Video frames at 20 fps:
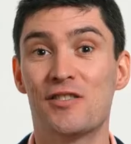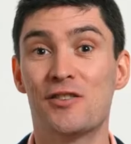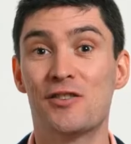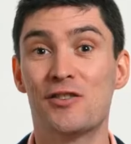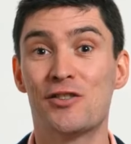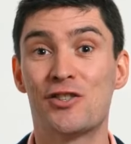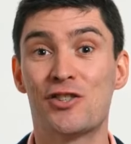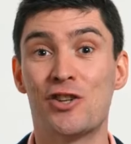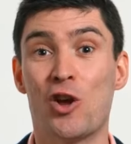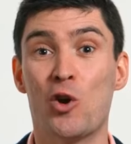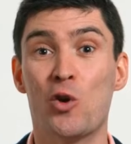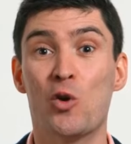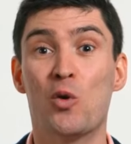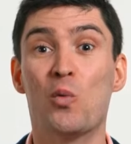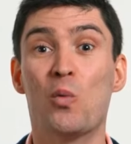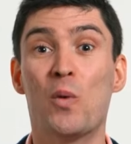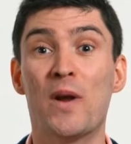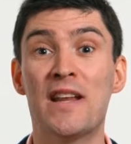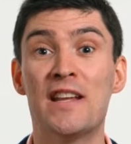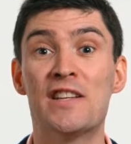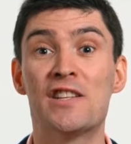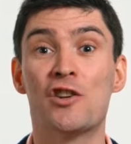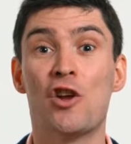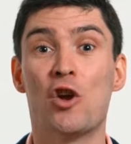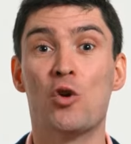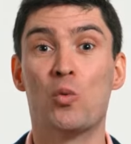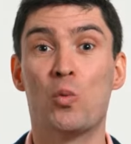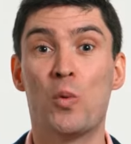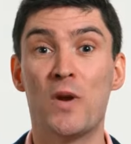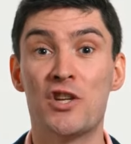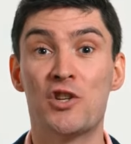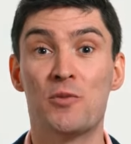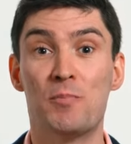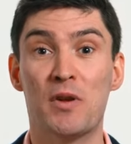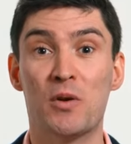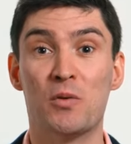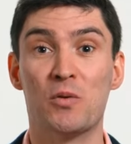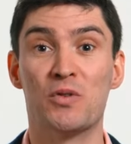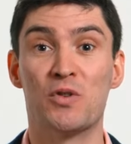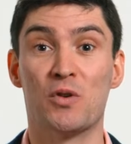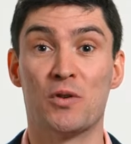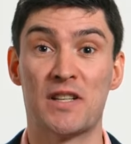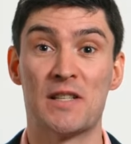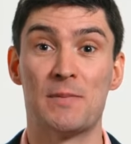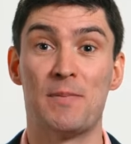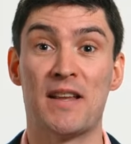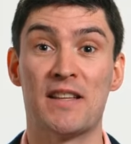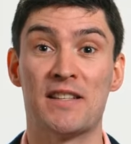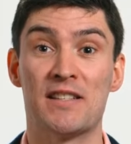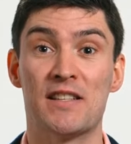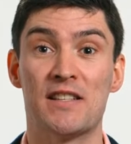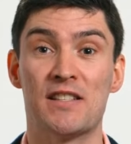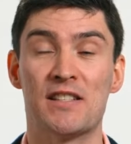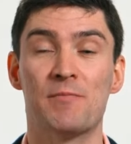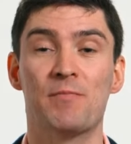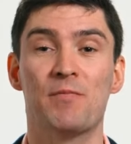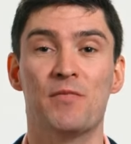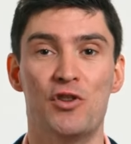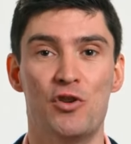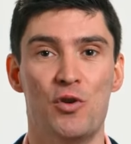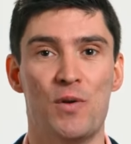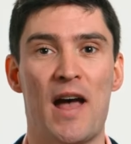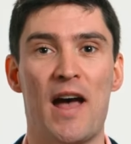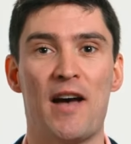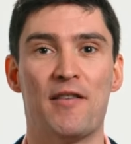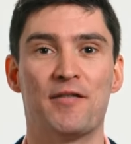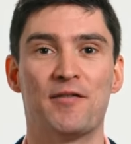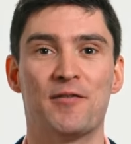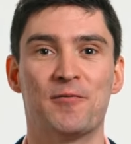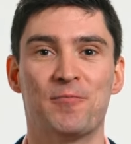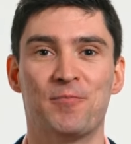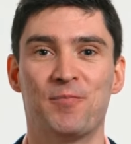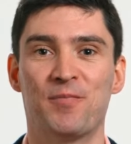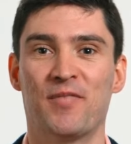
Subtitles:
So we need to know which bills or expenses you have.